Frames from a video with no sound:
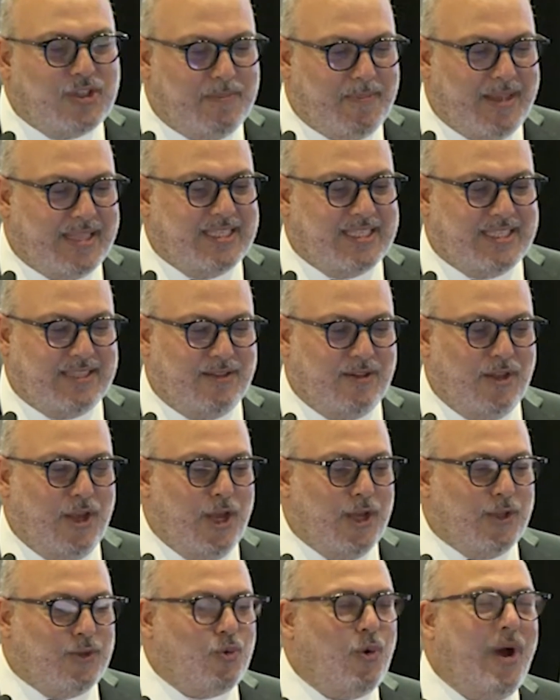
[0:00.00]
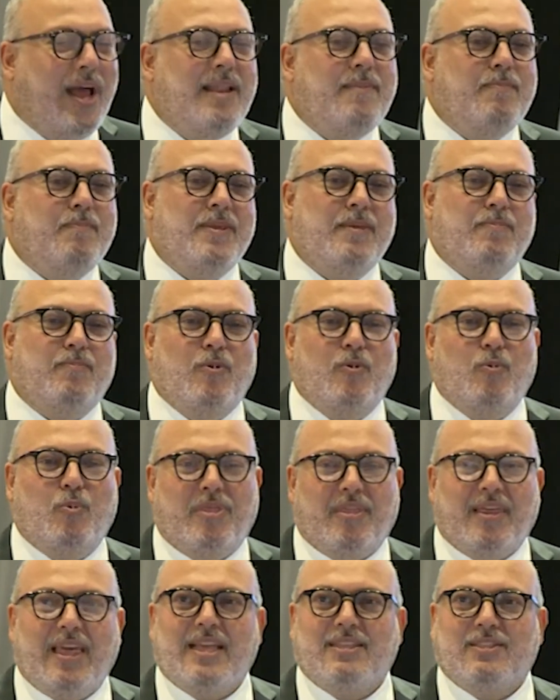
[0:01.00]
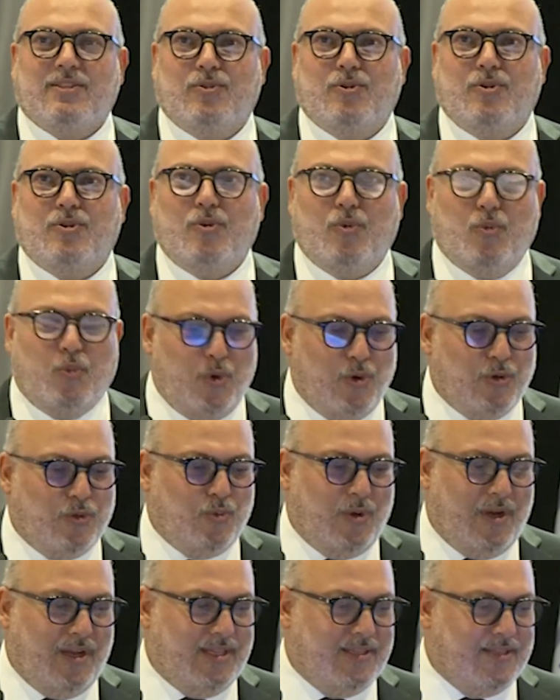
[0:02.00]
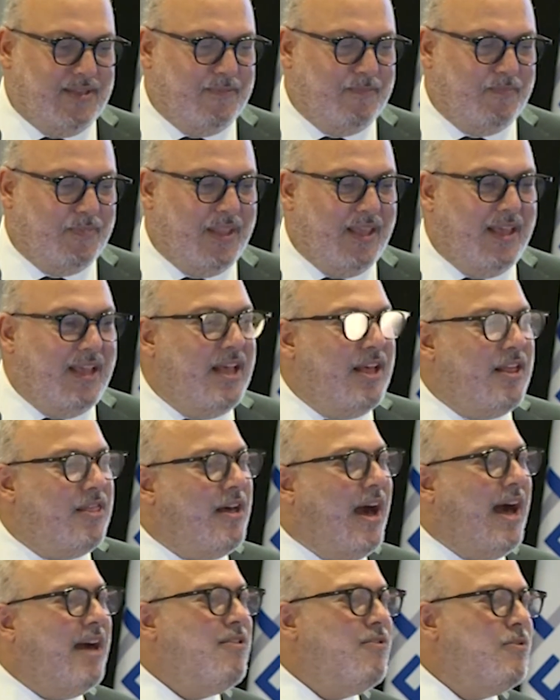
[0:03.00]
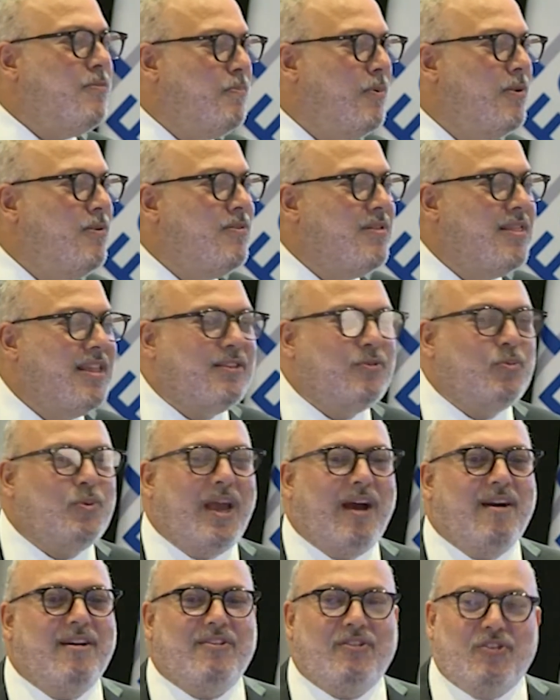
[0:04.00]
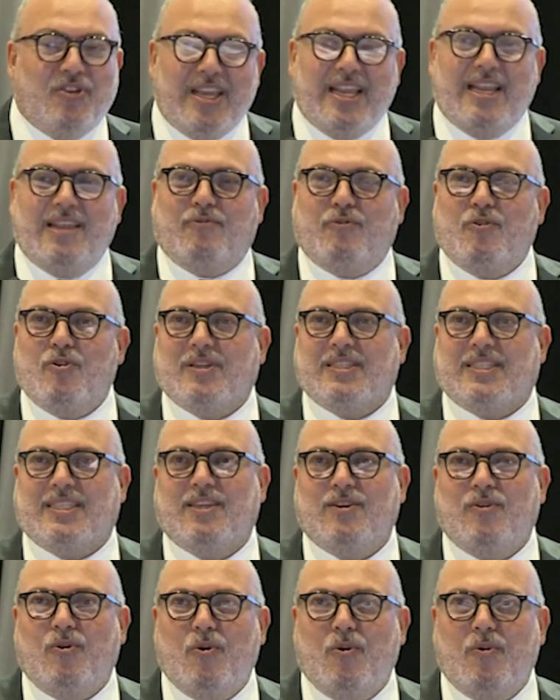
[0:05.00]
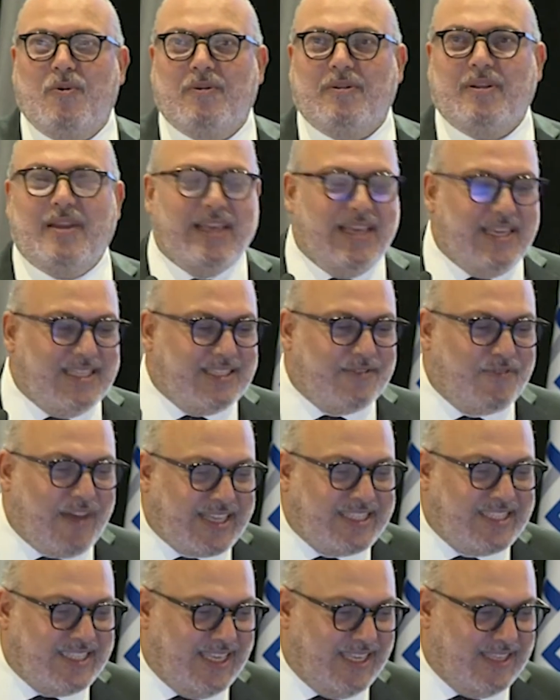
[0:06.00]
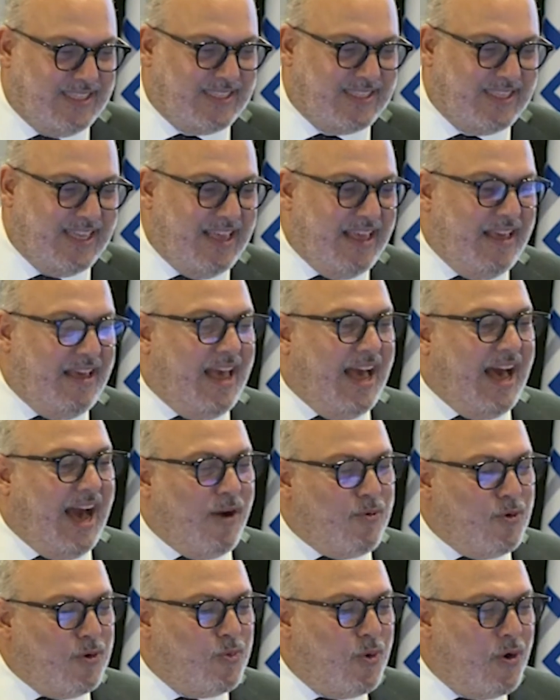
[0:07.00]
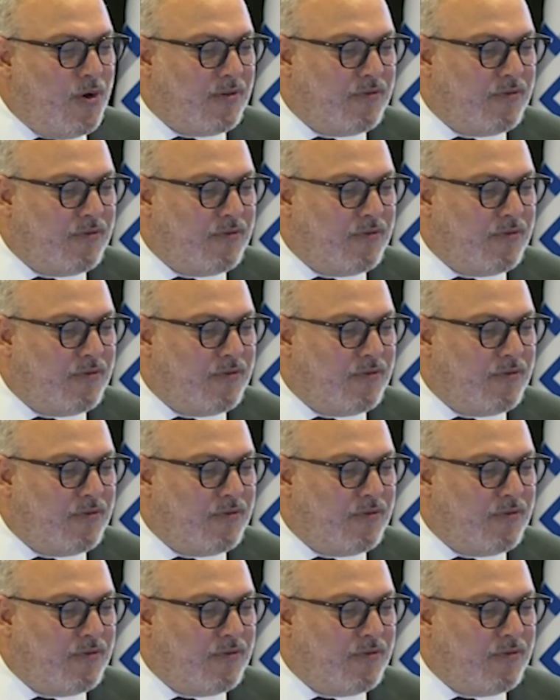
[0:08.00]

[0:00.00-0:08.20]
medicine, to help people with cancer worldwide. The other pillar that we are really focusing on is vaccines. Our work